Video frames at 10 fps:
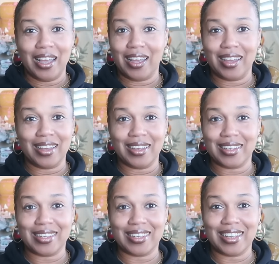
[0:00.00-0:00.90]

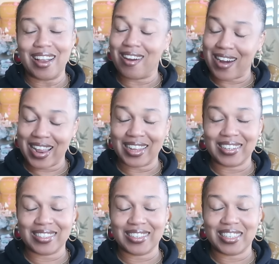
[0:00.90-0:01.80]
Alright,
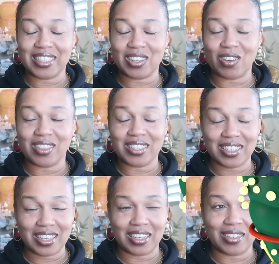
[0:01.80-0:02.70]
let's start this
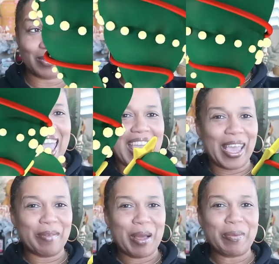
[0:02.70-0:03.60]
again.
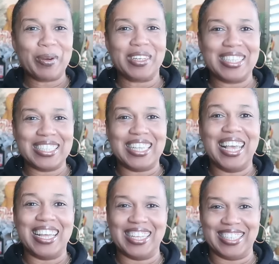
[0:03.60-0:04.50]
Hey, my pretties.
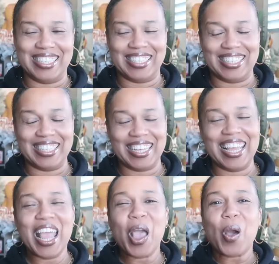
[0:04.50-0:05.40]

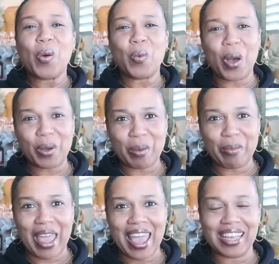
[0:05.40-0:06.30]
Welcome
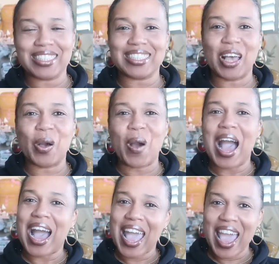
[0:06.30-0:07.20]
back. So
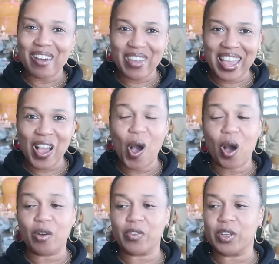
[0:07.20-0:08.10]
I have a
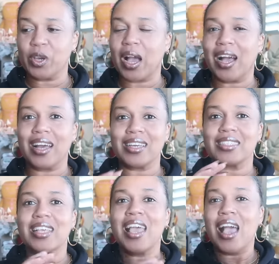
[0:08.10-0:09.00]
haul for you
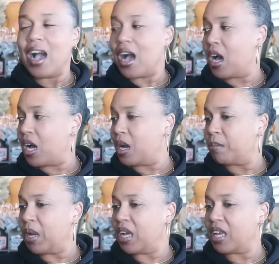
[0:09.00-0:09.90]
guys.
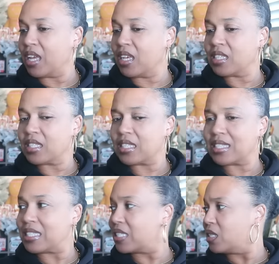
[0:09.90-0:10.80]
Um, it's,
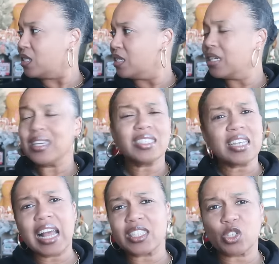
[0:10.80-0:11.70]
it's
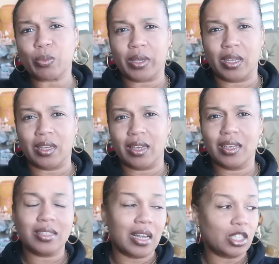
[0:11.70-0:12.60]
not too big.
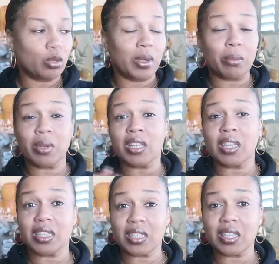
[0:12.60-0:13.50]
It's not too big, but it
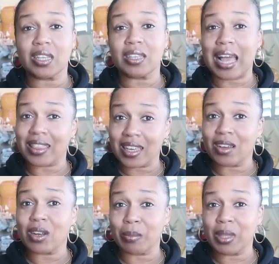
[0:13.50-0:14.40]
is the, I think
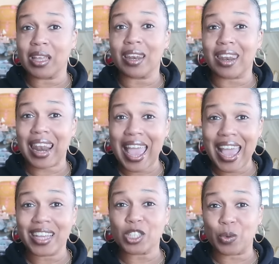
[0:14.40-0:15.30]
going to be the
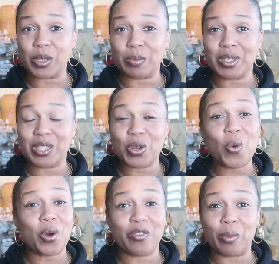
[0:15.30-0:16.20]
last Christmas
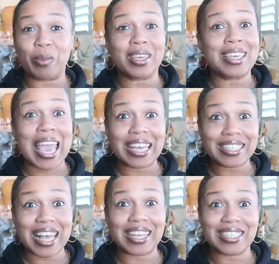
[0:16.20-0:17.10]
decor for me.
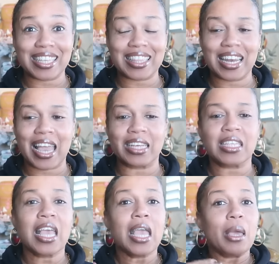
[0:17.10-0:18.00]
Yes, I said the last,
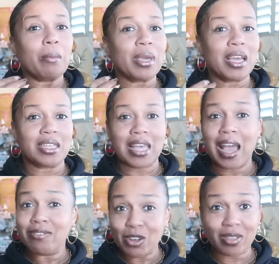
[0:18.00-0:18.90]
because
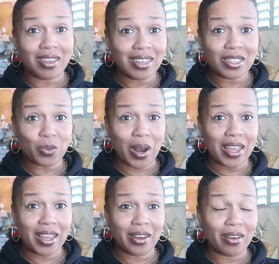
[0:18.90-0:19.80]
after this right
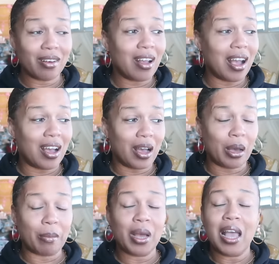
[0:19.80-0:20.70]
here,
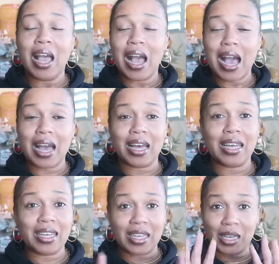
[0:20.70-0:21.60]
um,
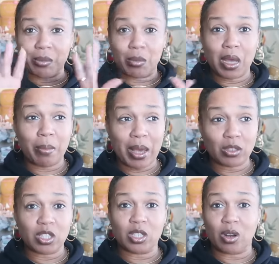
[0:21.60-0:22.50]
I am
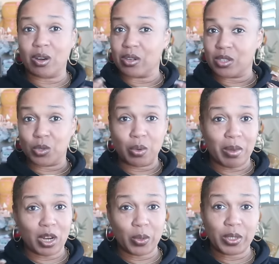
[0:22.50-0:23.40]
about to start doing
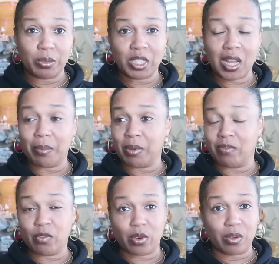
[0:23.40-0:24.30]
my Christmas shopping
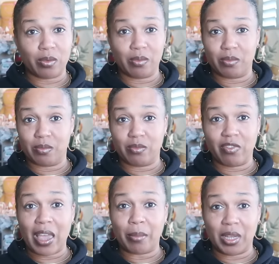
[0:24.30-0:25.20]
for
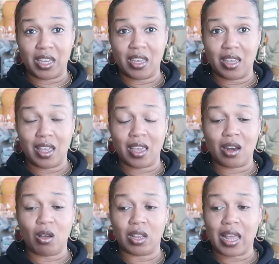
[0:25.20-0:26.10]
family
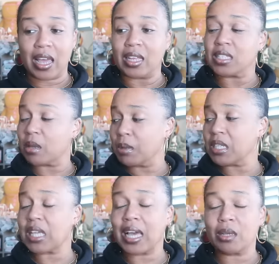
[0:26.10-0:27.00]
and all of that. Some of
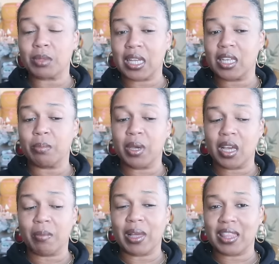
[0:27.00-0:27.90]
these items I did pick
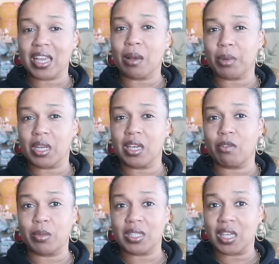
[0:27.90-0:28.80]
up. I think I'm going to give
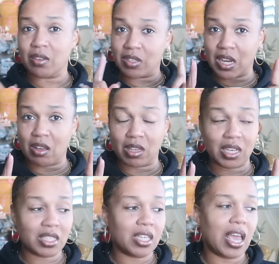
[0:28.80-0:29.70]
them as gifts, and I'll get
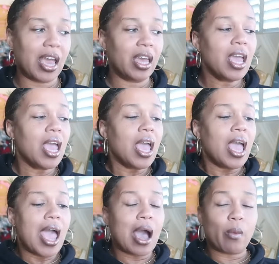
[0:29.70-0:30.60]
into that.
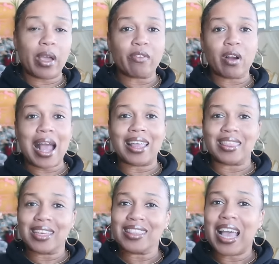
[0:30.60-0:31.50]
However, I
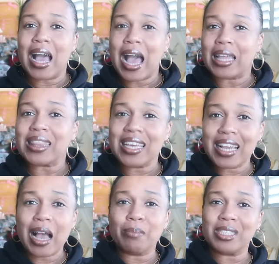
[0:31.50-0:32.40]
think that I
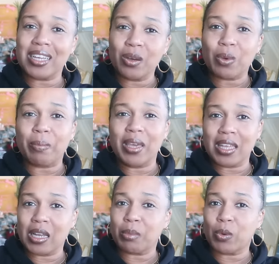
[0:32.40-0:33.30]
think I'm done with
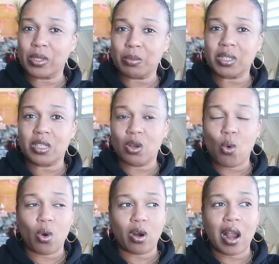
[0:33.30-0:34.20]
picking up Christmas
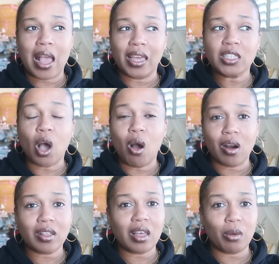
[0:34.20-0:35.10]
decor. It's
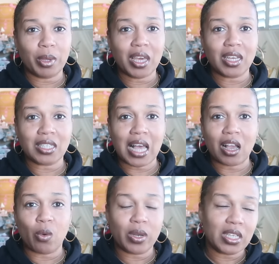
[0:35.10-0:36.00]
hard though, because I
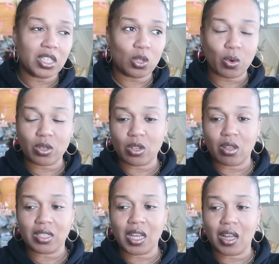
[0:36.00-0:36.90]
go in these stores
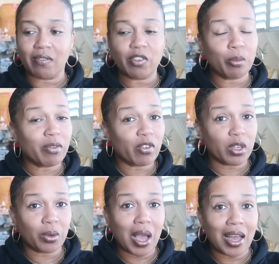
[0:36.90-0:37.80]
all the time filming for
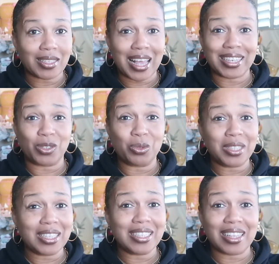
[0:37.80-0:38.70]
you guys. I do
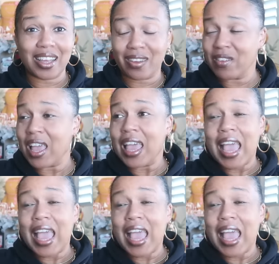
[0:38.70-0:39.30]
see stuff,